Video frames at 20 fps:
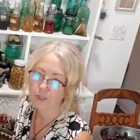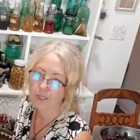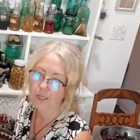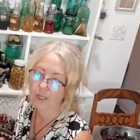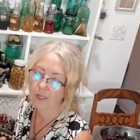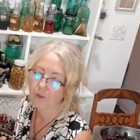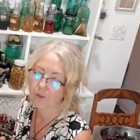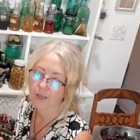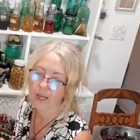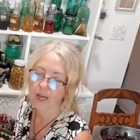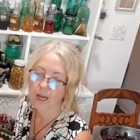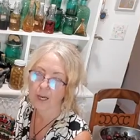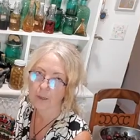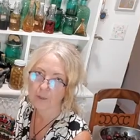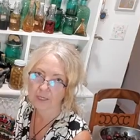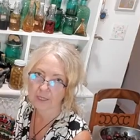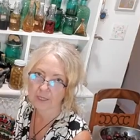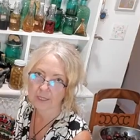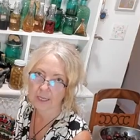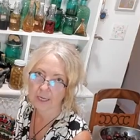Healthy
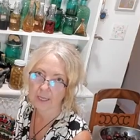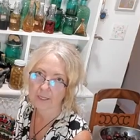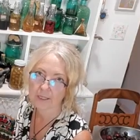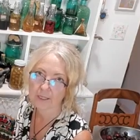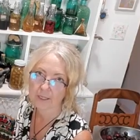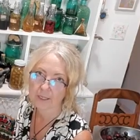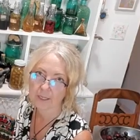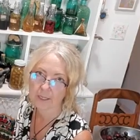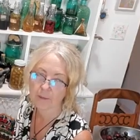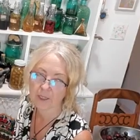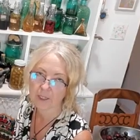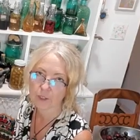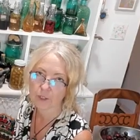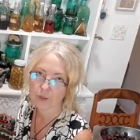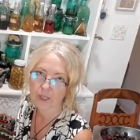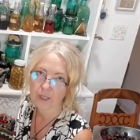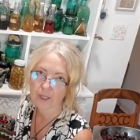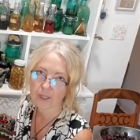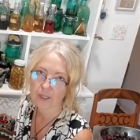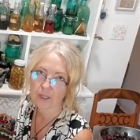Habits has them, and you
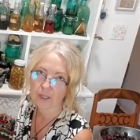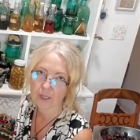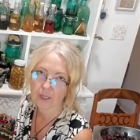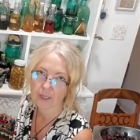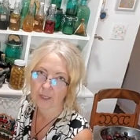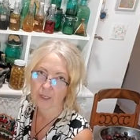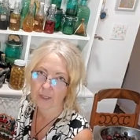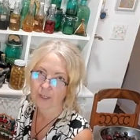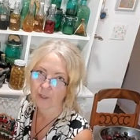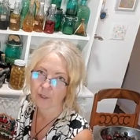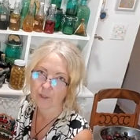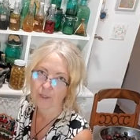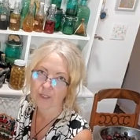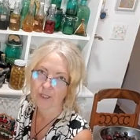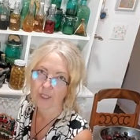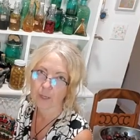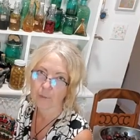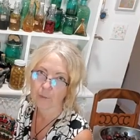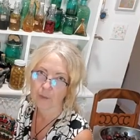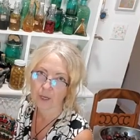can get like, you know, a
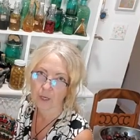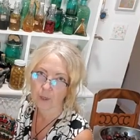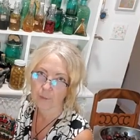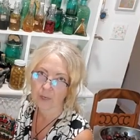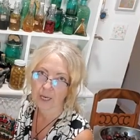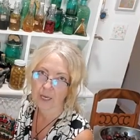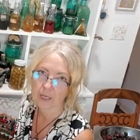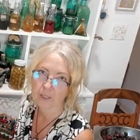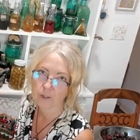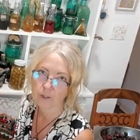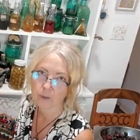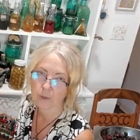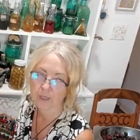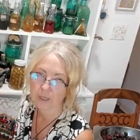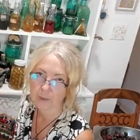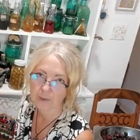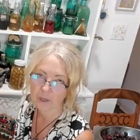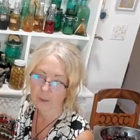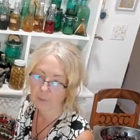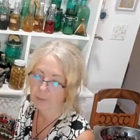10-pound bag or a
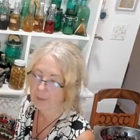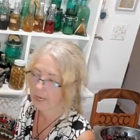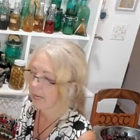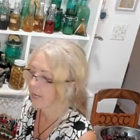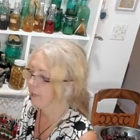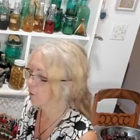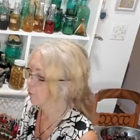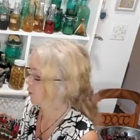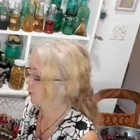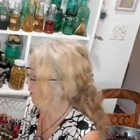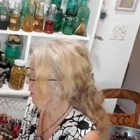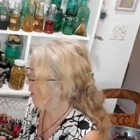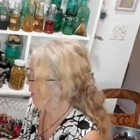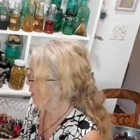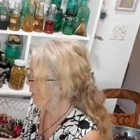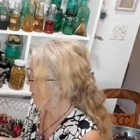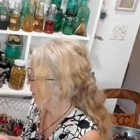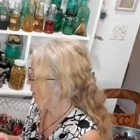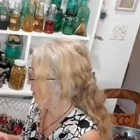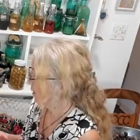20-pound bag, or,
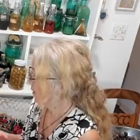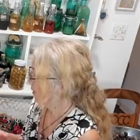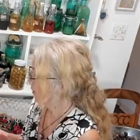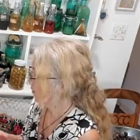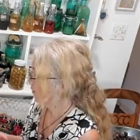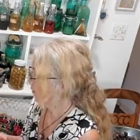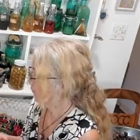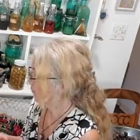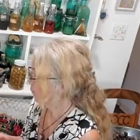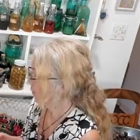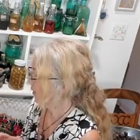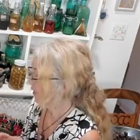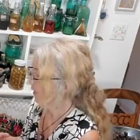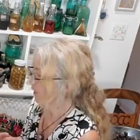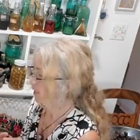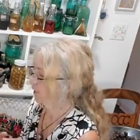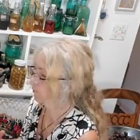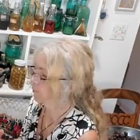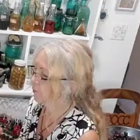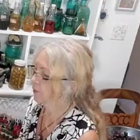you know, if you want to
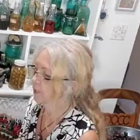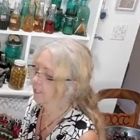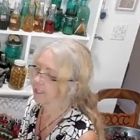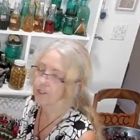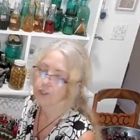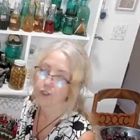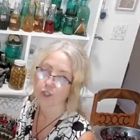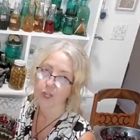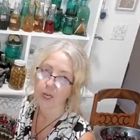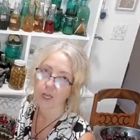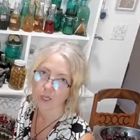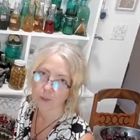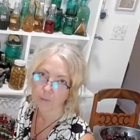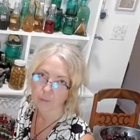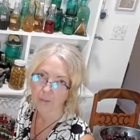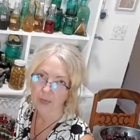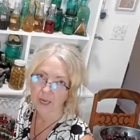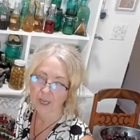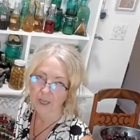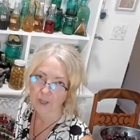get a really giant
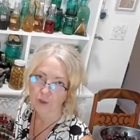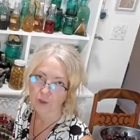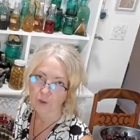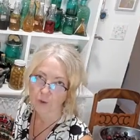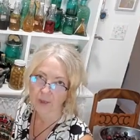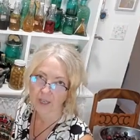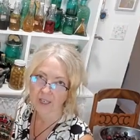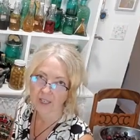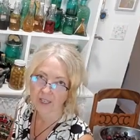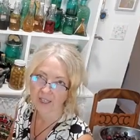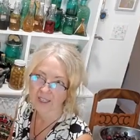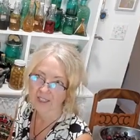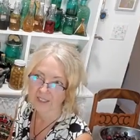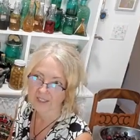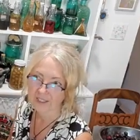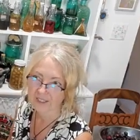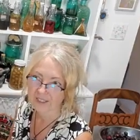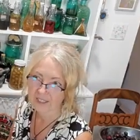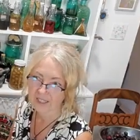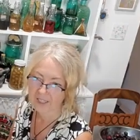bag, you can
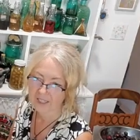get,